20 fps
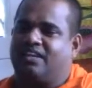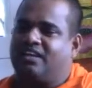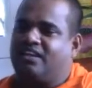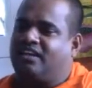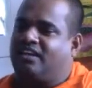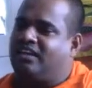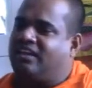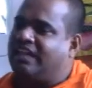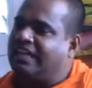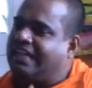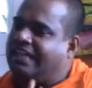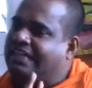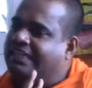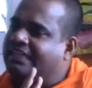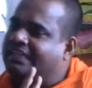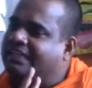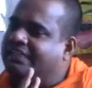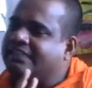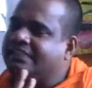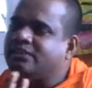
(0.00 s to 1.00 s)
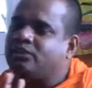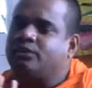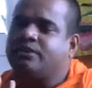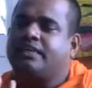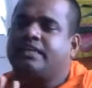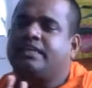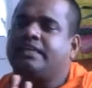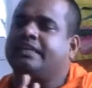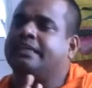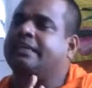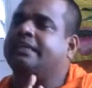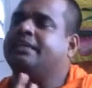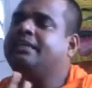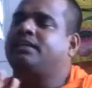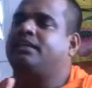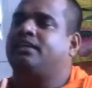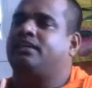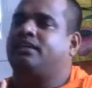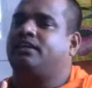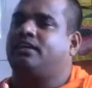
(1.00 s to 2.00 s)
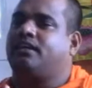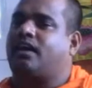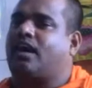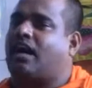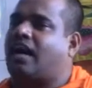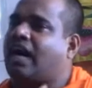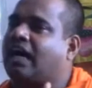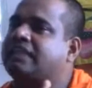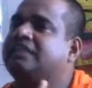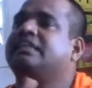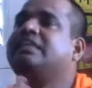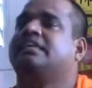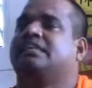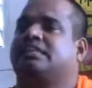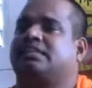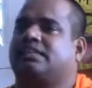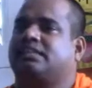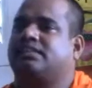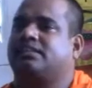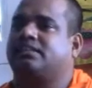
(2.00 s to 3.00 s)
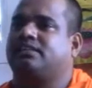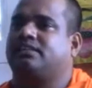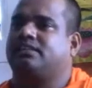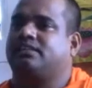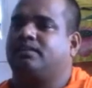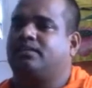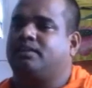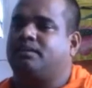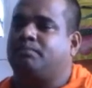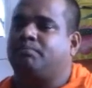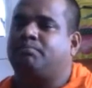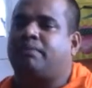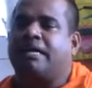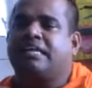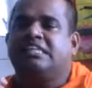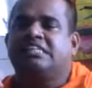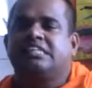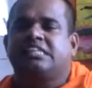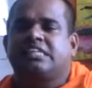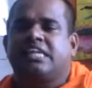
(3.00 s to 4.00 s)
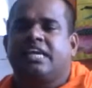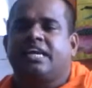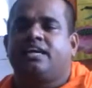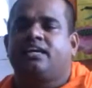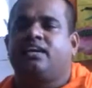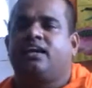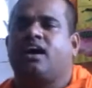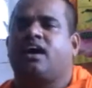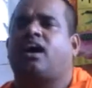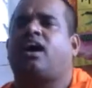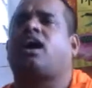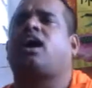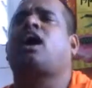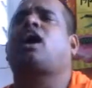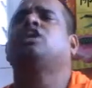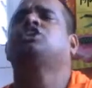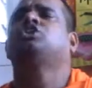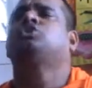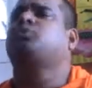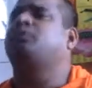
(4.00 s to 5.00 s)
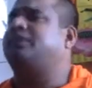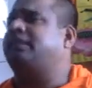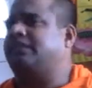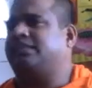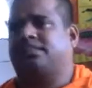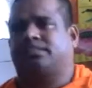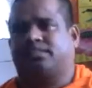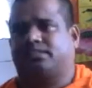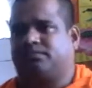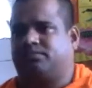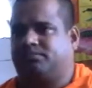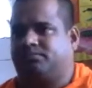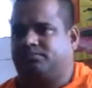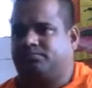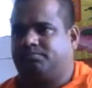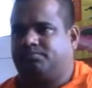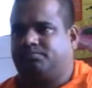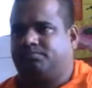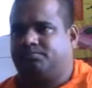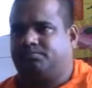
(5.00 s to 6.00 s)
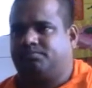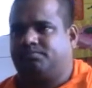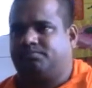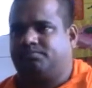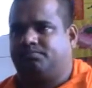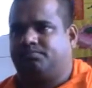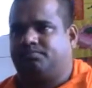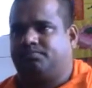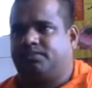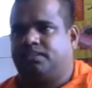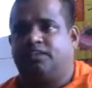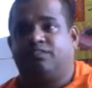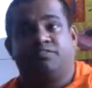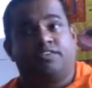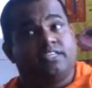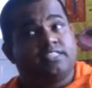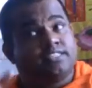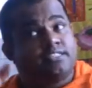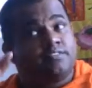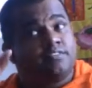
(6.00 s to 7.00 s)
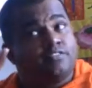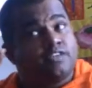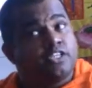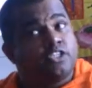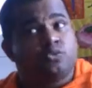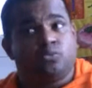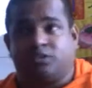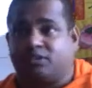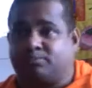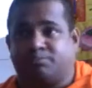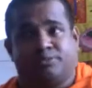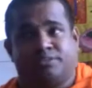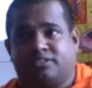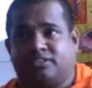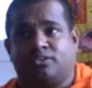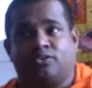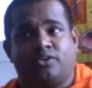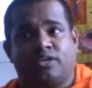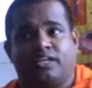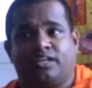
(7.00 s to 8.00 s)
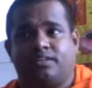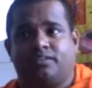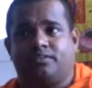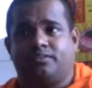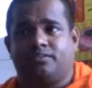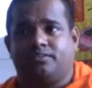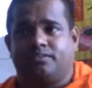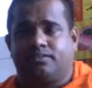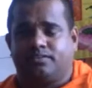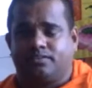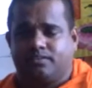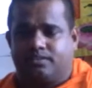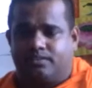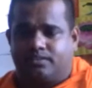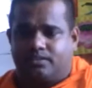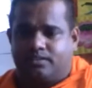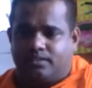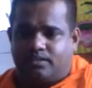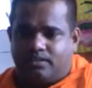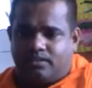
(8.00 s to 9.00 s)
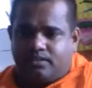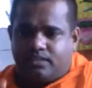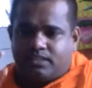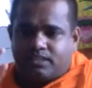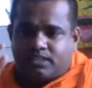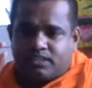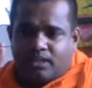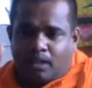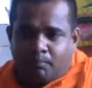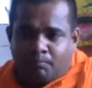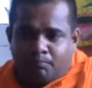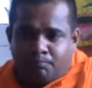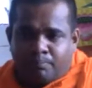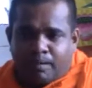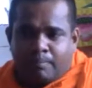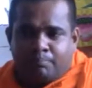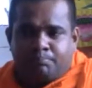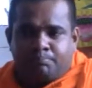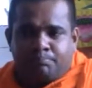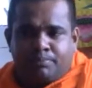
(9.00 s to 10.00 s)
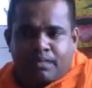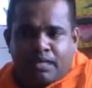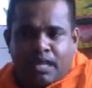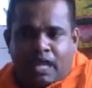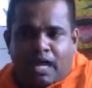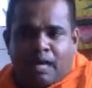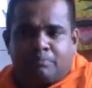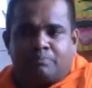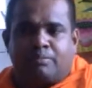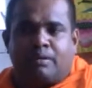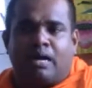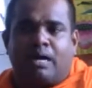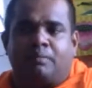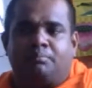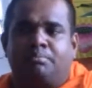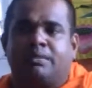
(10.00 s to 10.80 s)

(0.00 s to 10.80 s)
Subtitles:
He does not hurt others by saying harsh words. If he is a virtuous person, okay? Sampappalapa